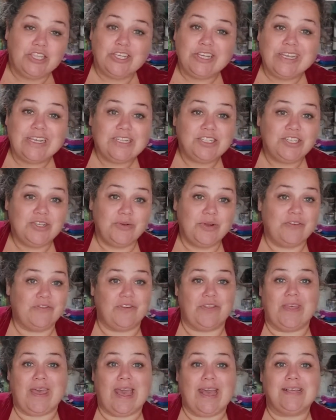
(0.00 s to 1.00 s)
look into it
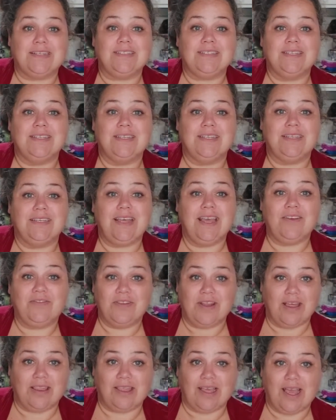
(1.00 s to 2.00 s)
for that,
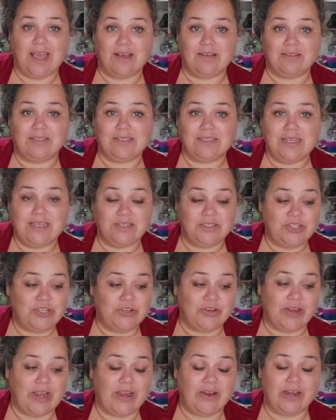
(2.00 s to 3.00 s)
if nothing else,
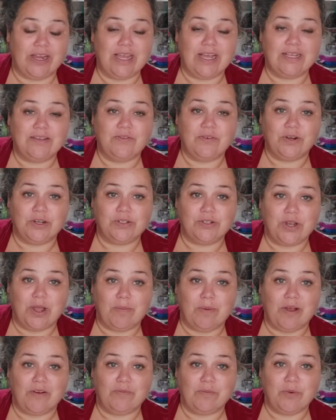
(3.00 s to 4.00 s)
into your area for a
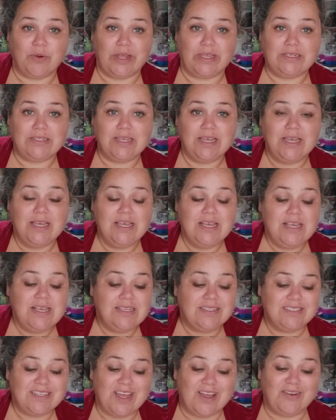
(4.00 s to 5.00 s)
drop-off point.
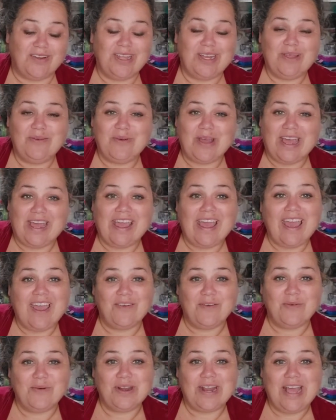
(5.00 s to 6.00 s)
So anyway,
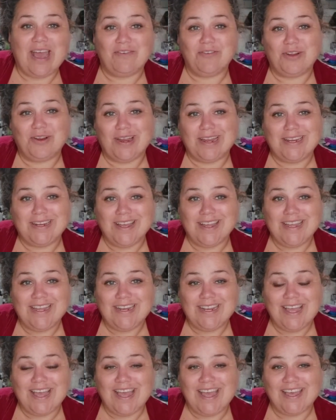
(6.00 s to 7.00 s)
everyone have a great
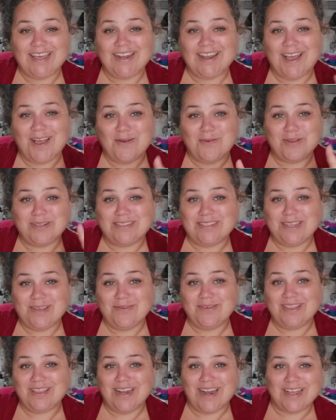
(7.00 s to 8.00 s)
night, and I will see
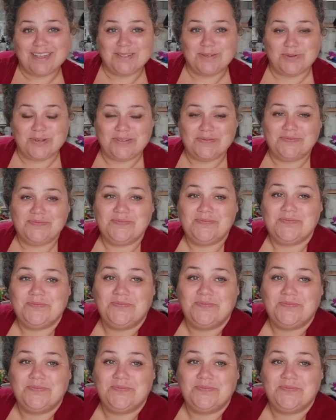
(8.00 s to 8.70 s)
you in the next one.